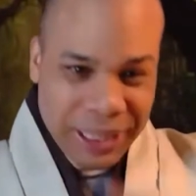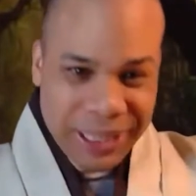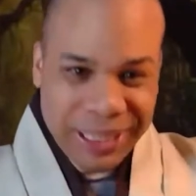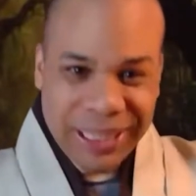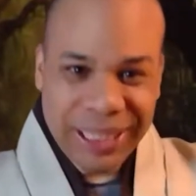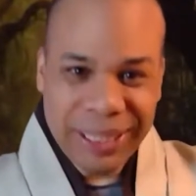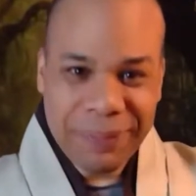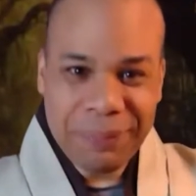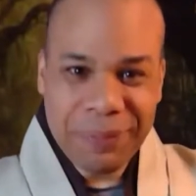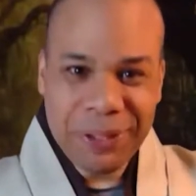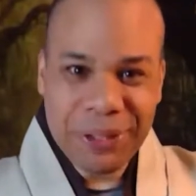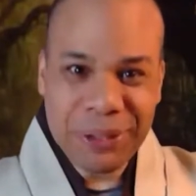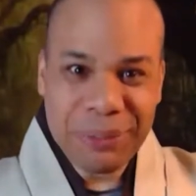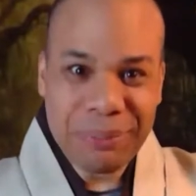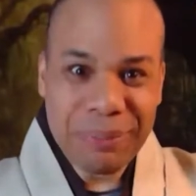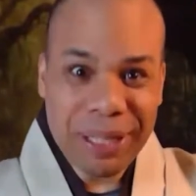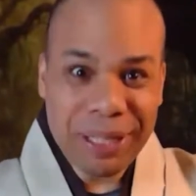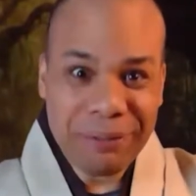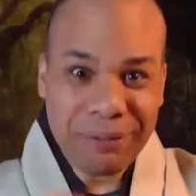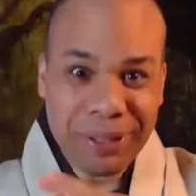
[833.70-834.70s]
keep this in
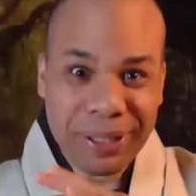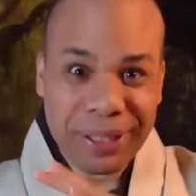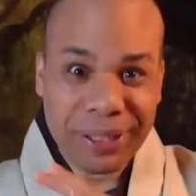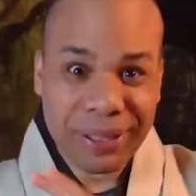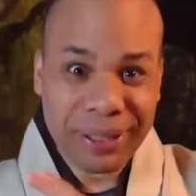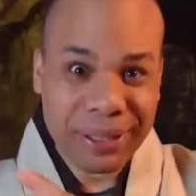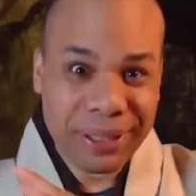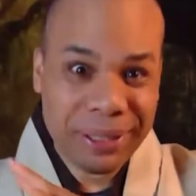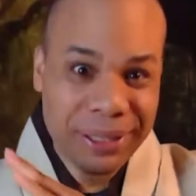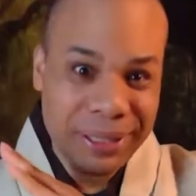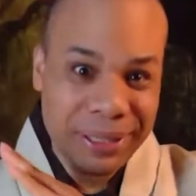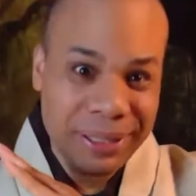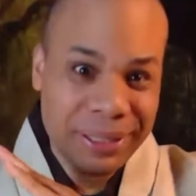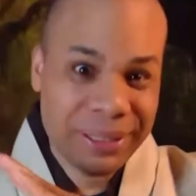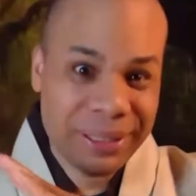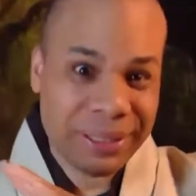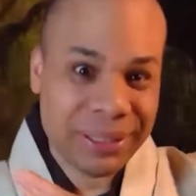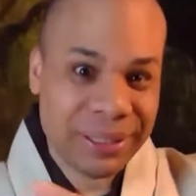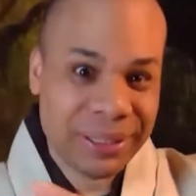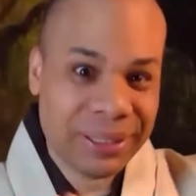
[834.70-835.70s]
mind with
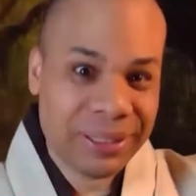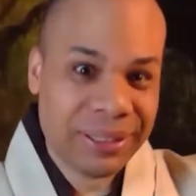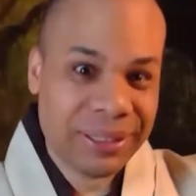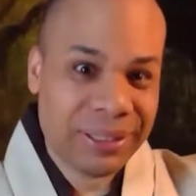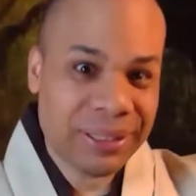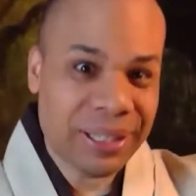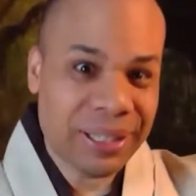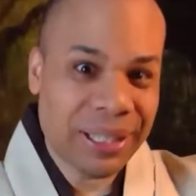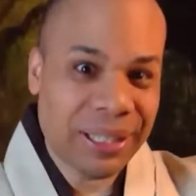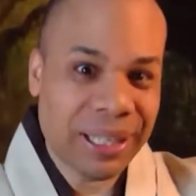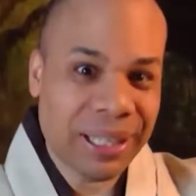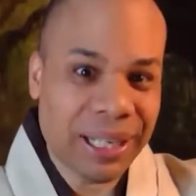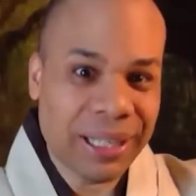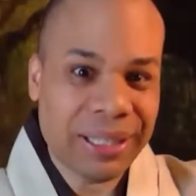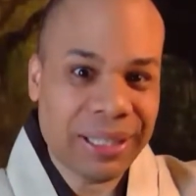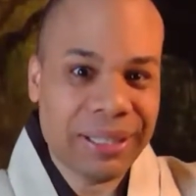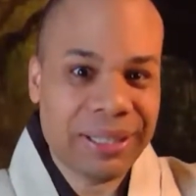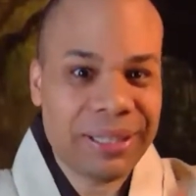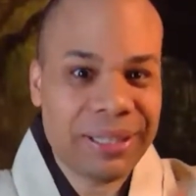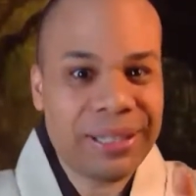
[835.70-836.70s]
a lot
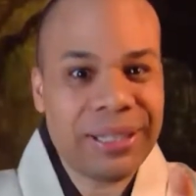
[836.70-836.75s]
of